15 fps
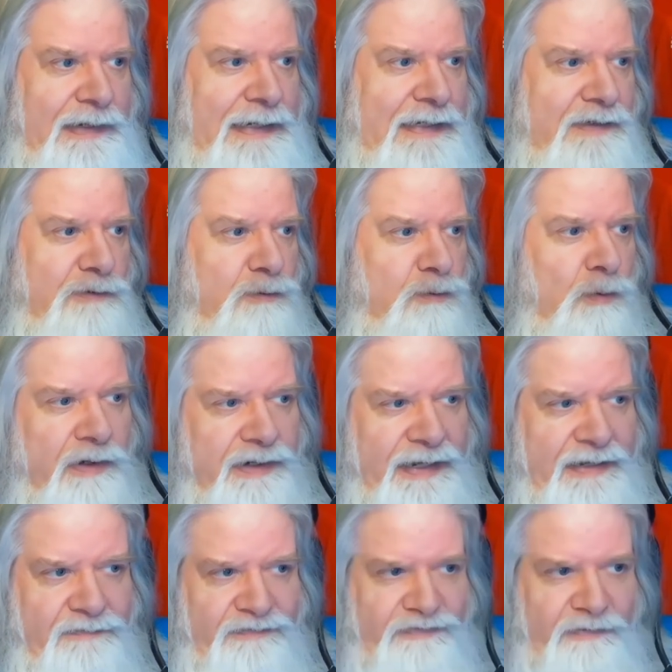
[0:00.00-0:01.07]
and you want
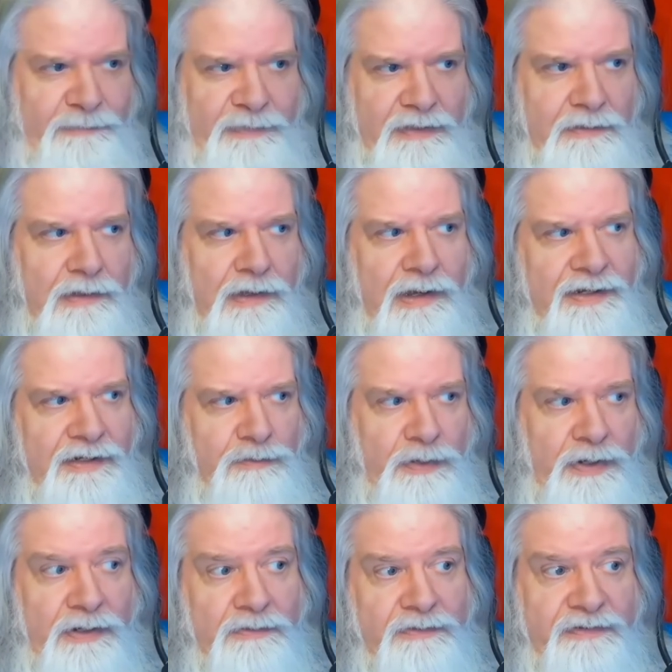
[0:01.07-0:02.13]
to have something lying
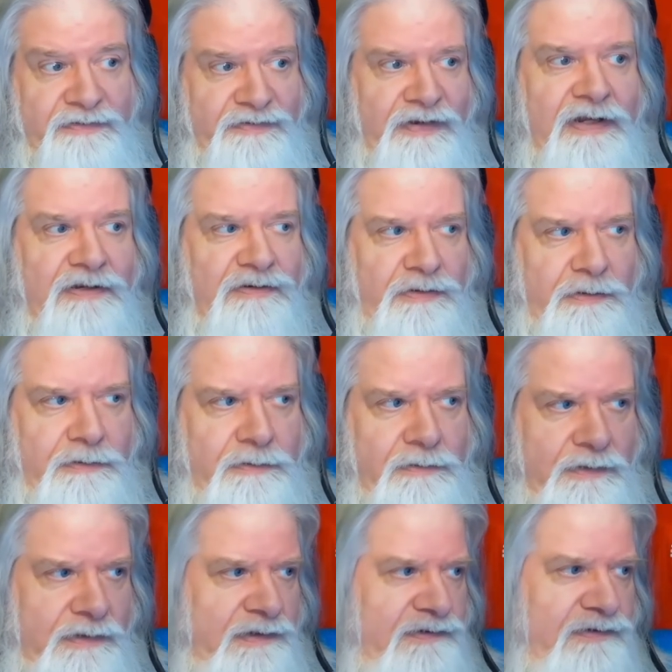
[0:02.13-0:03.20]
around that's ancient,
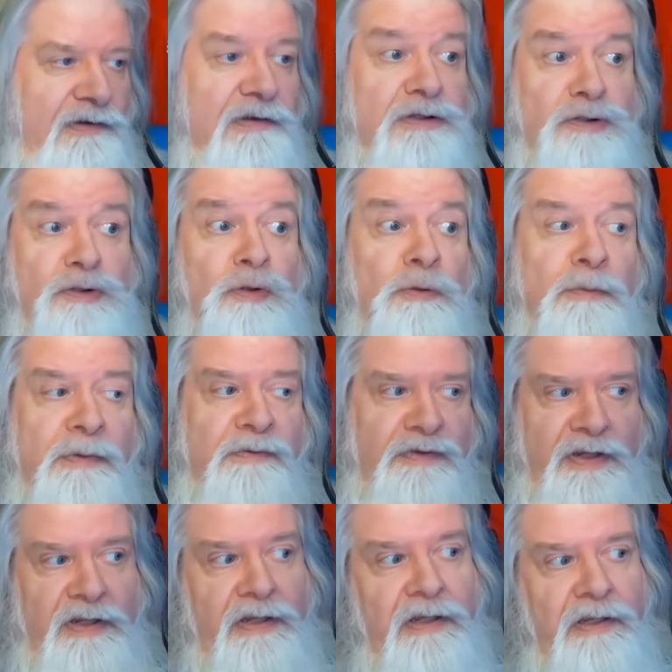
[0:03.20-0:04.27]
that's in the tomb of
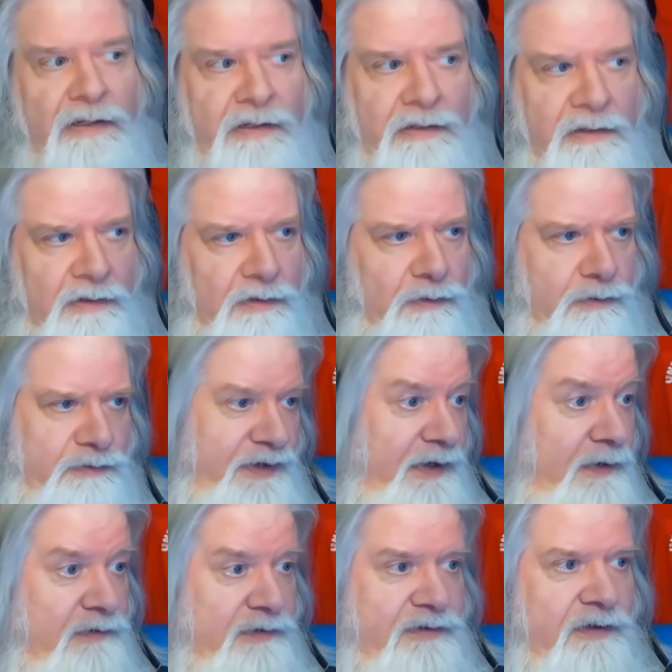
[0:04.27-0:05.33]
a king or
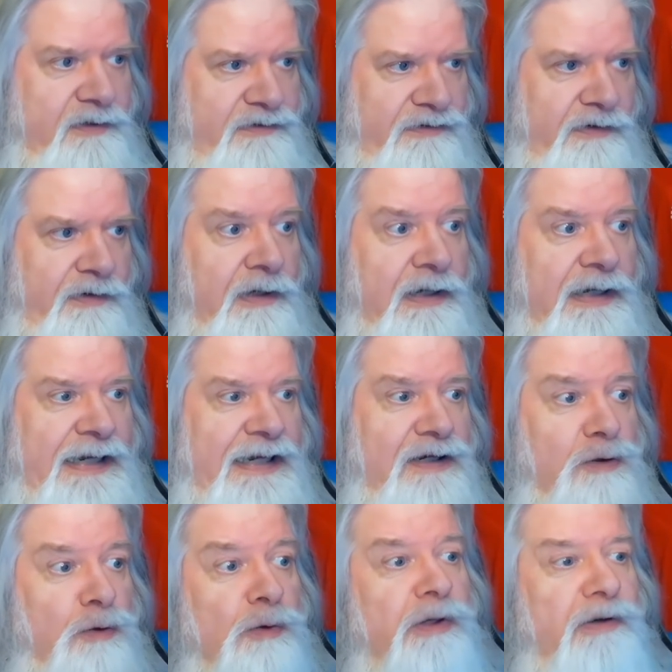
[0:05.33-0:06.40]
down a dungeon,
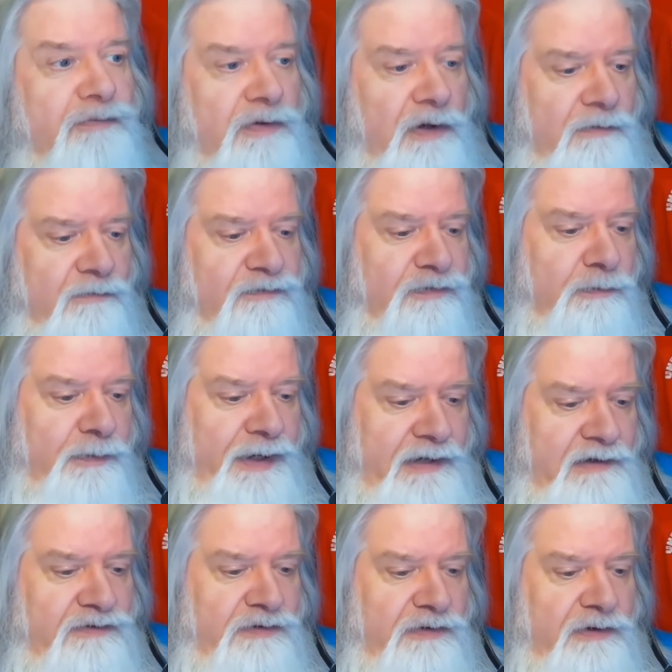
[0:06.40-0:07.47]
it could have come from
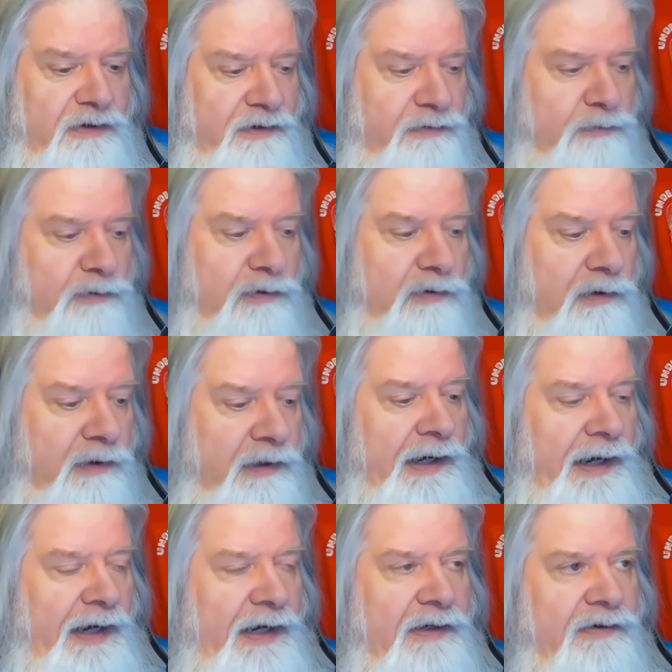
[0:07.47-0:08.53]
ancient Netheril.
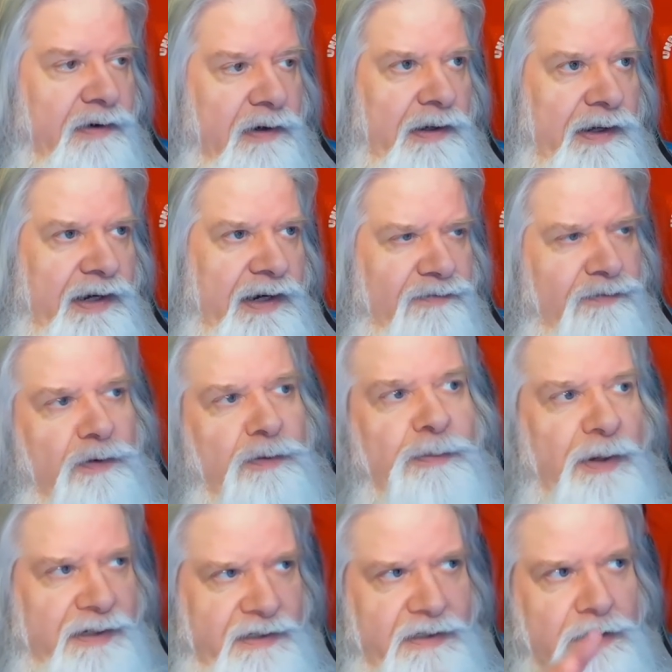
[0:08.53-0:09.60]
And
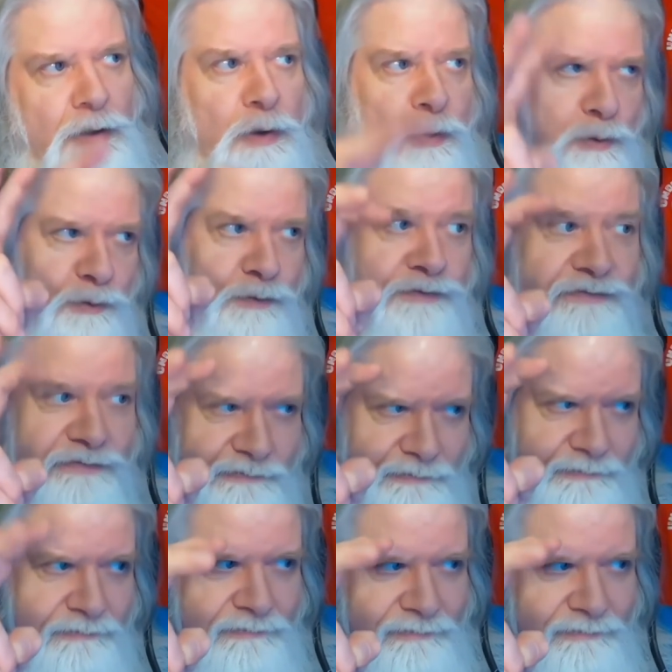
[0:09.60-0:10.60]
everybody knows,